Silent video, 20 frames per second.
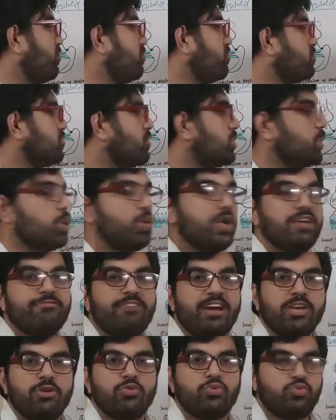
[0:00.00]
to use the low
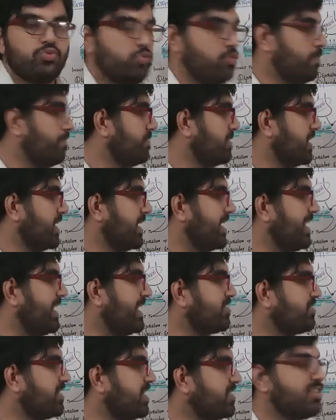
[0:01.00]
FiO2,
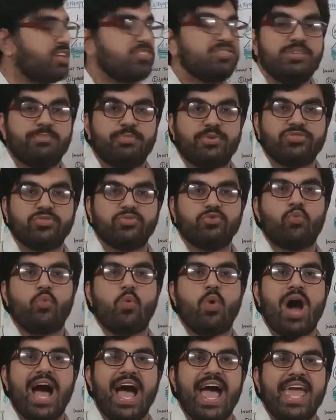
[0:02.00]
less than 60%.
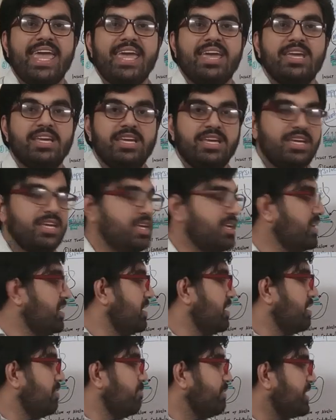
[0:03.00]
Why?
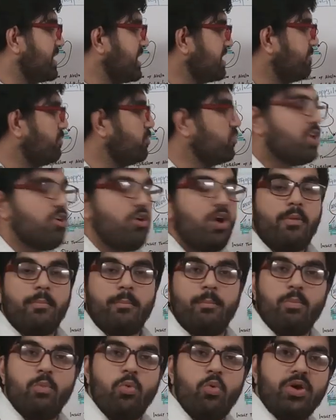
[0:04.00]
Because if you give
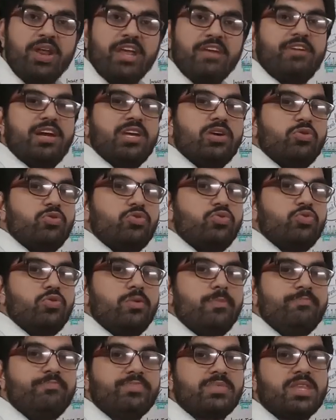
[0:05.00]
more
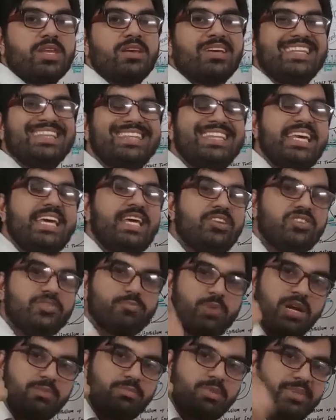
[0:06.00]
FiO2, there is
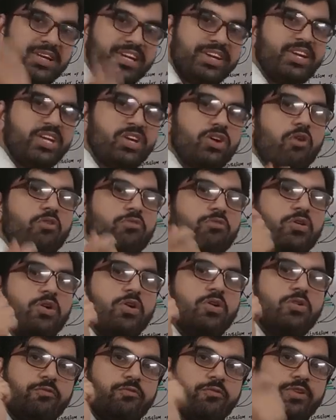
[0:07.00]
probability of
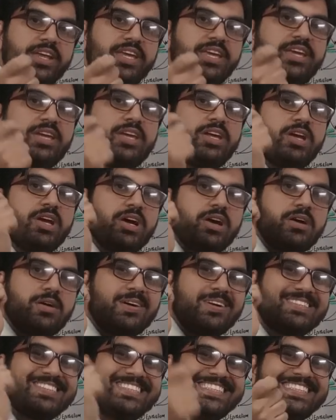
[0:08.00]
free
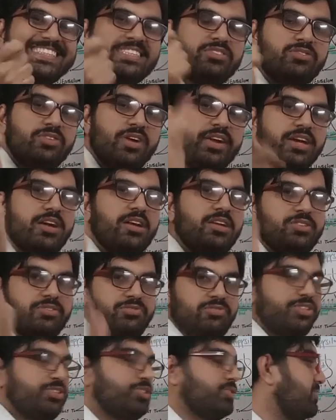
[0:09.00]
oxygen radical
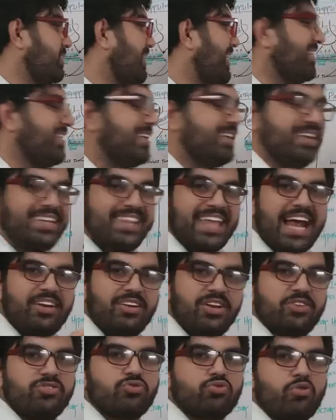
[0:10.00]
generation, and
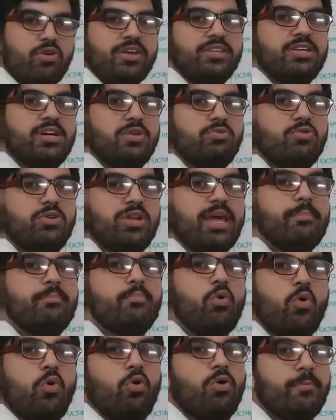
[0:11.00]
that destroy the alveoli
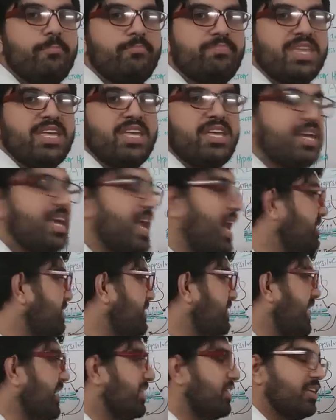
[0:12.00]
more,
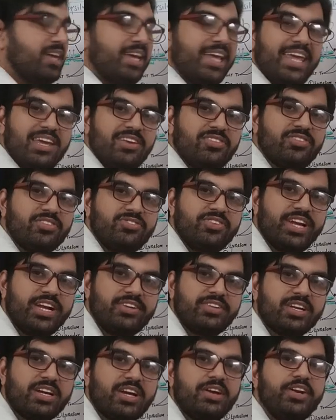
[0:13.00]
and that
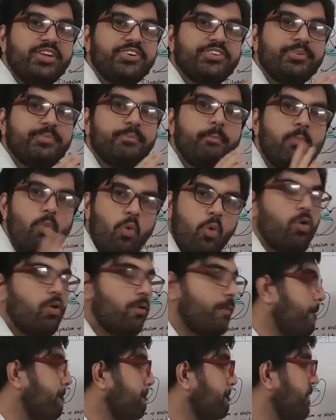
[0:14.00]
exaggerate the condition
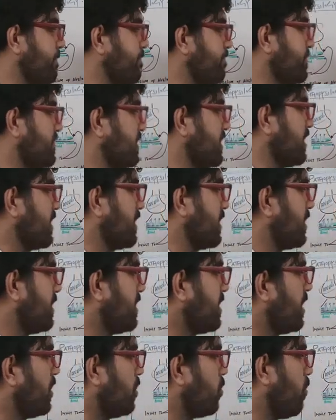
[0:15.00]
more.
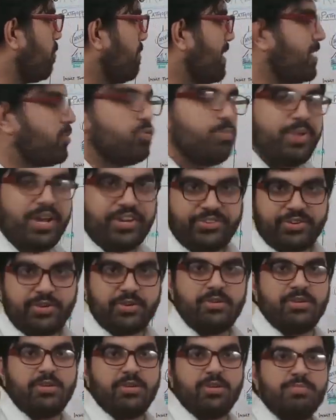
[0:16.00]
Low plateau
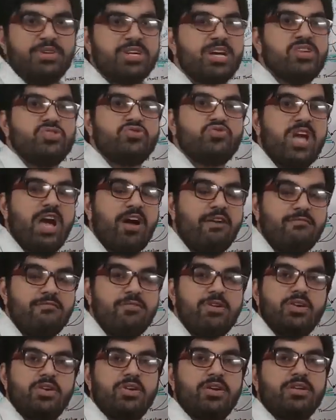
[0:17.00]
pressure, because you have
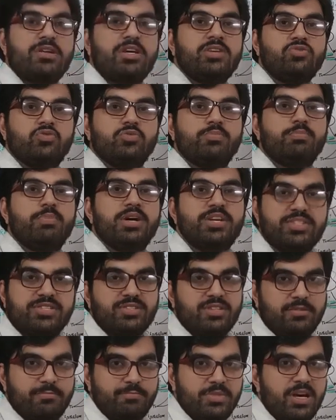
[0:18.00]
not to
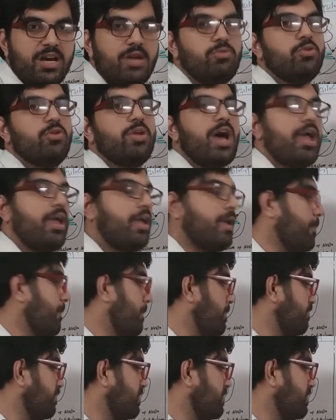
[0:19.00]
burst up the alveoli,